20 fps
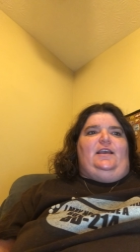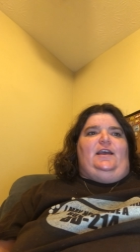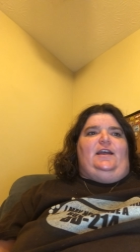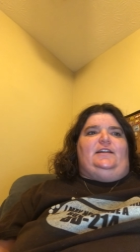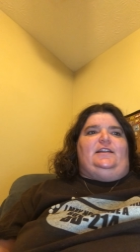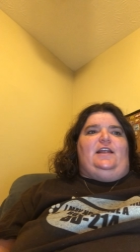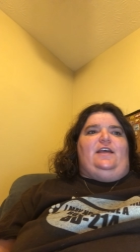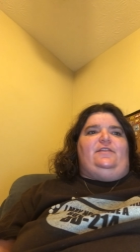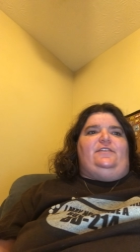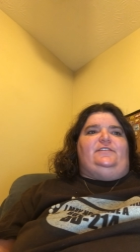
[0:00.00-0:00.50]

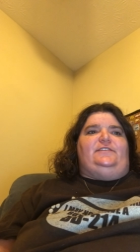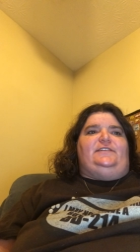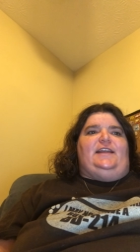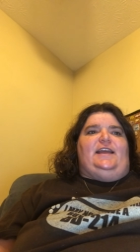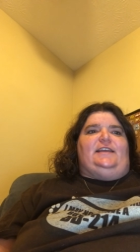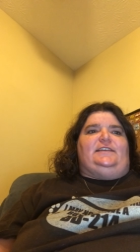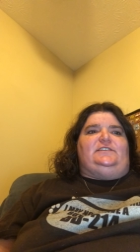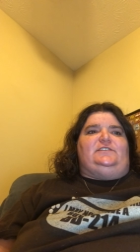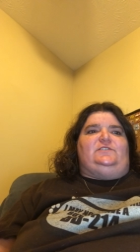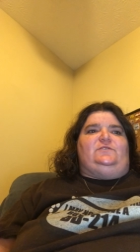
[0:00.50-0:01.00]
Another
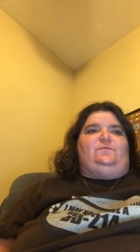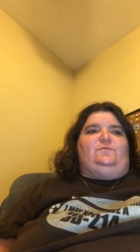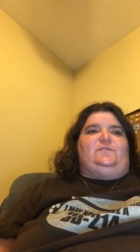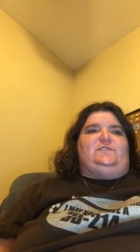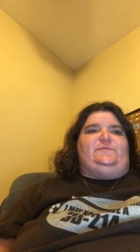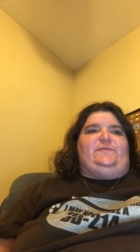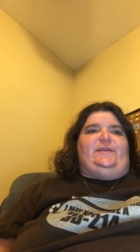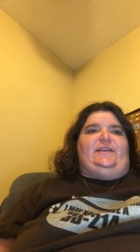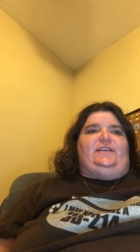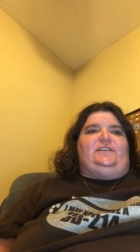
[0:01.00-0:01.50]
test was
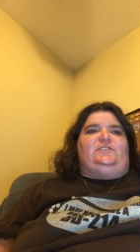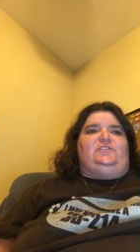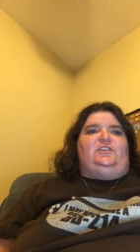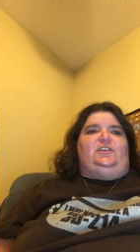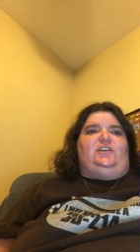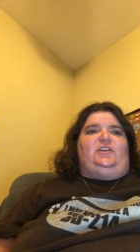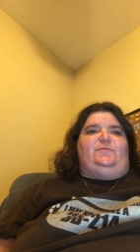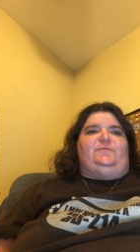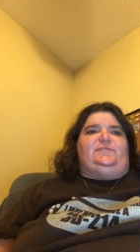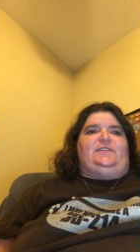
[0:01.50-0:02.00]
being
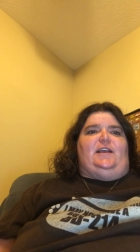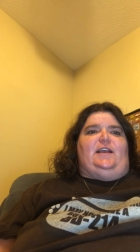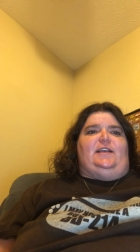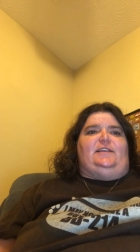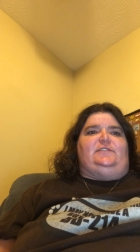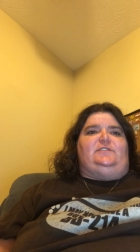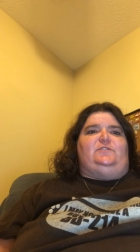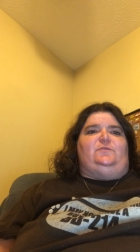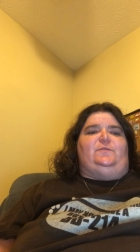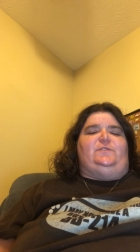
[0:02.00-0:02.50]

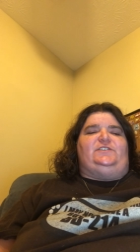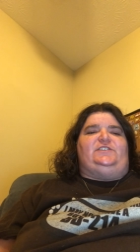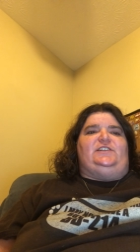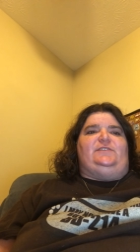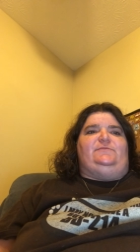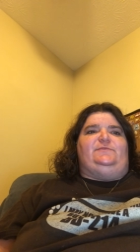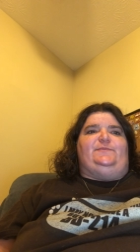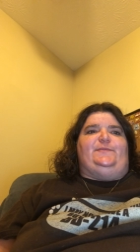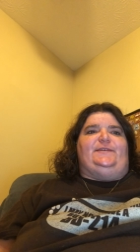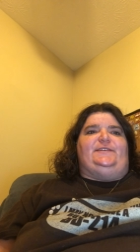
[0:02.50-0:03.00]
circumcised, which
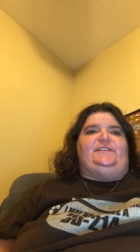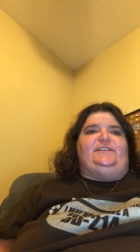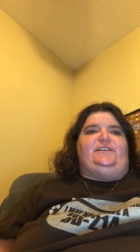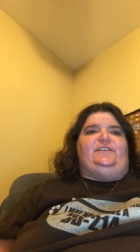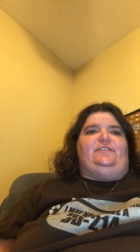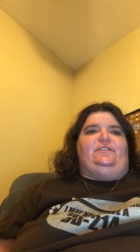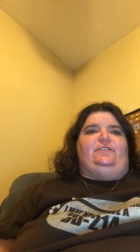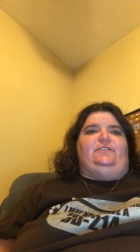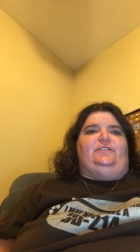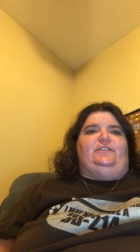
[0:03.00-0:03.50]
seems
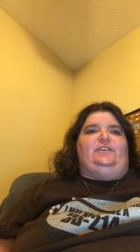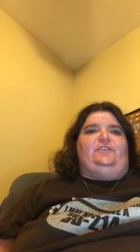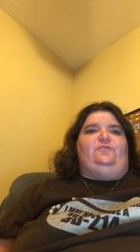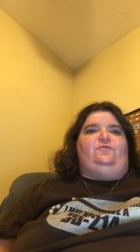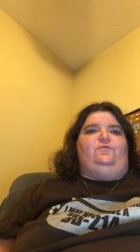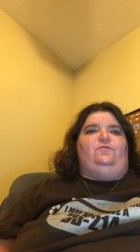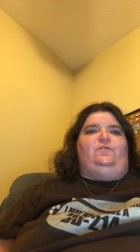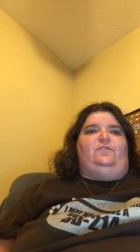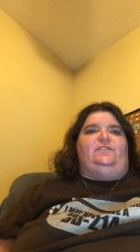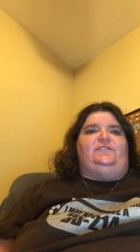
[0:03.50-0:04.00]
particularly
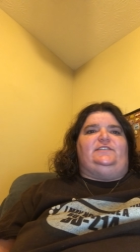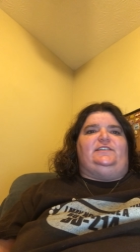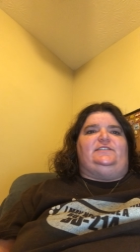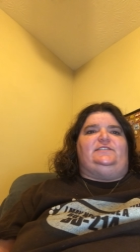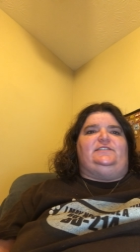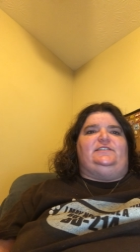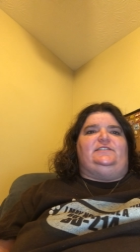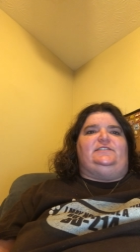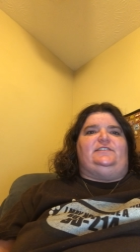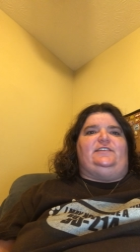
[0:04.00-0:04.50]
cruel
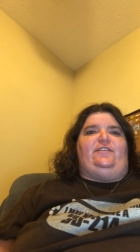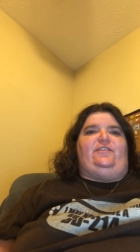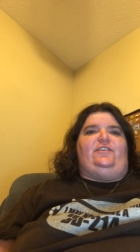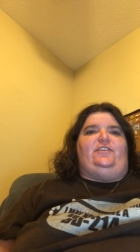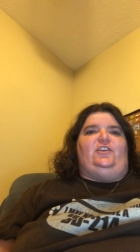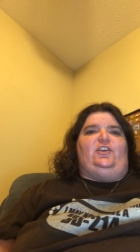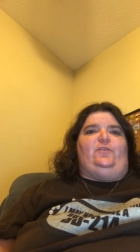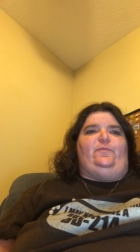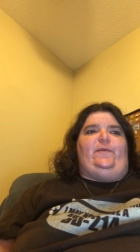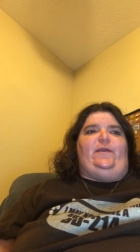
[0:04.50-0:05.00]
since it's a
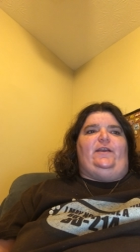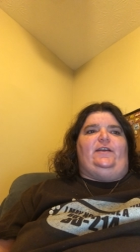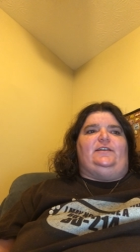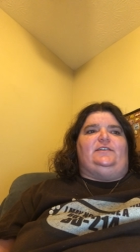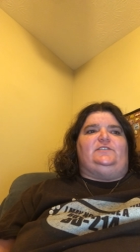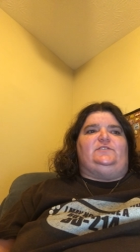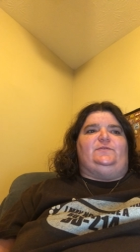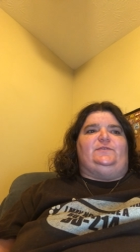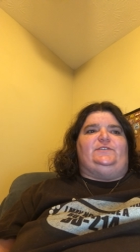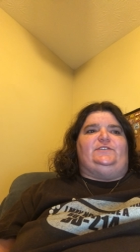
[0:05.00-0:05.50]
thing your
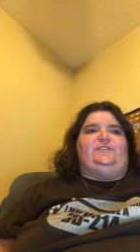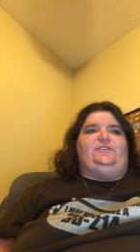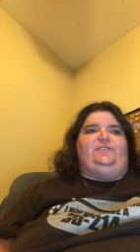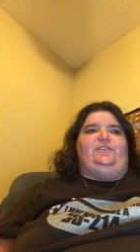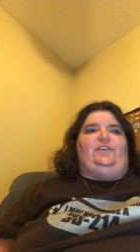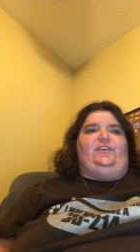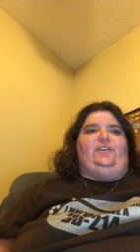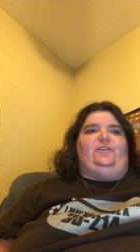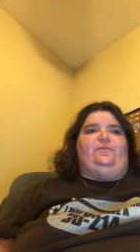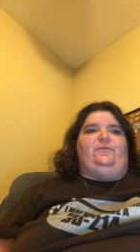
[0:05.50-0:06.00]
parents would do
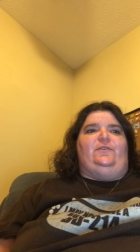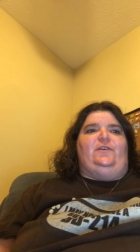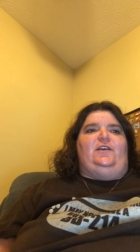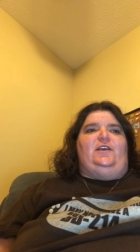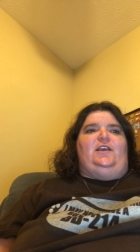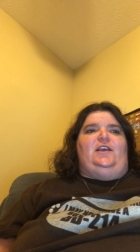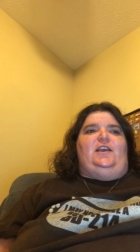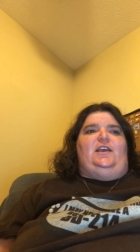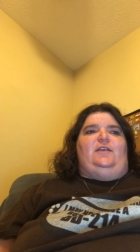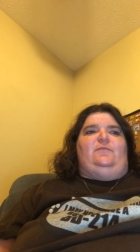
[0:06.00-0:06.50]
to you
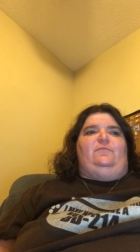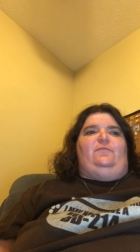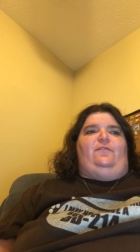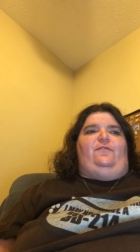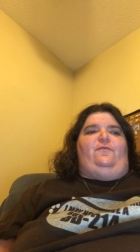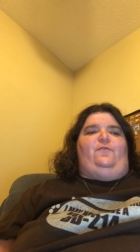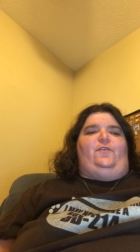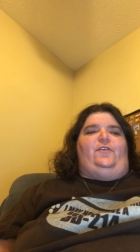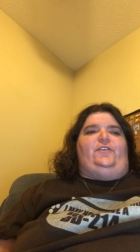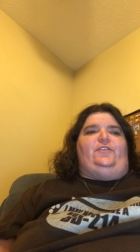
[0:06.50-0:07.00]

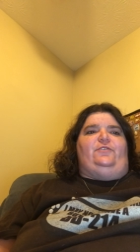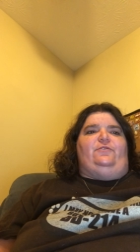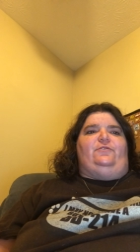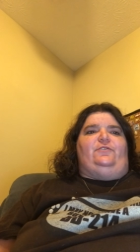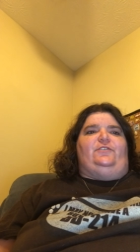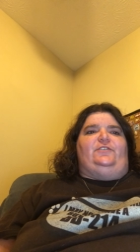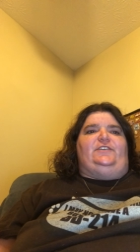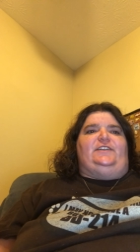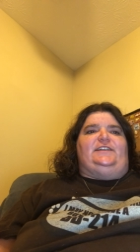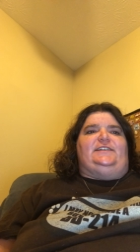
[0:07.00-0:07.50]
before you
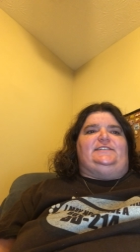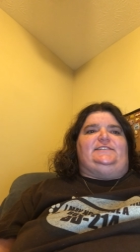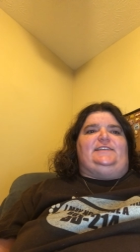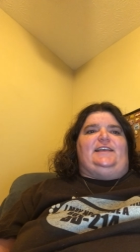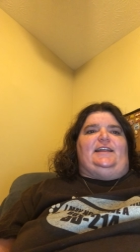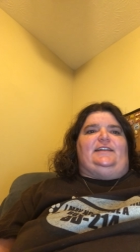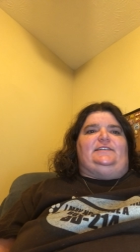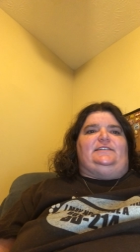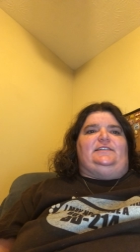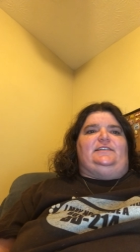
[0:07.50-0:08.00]
could
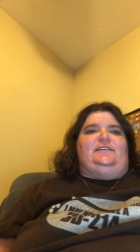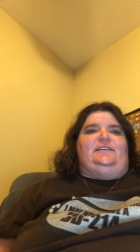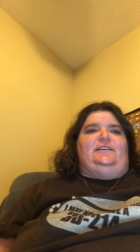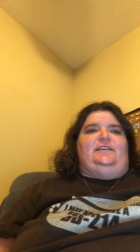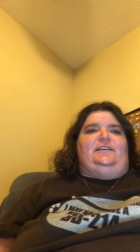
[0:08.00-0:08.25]
consent.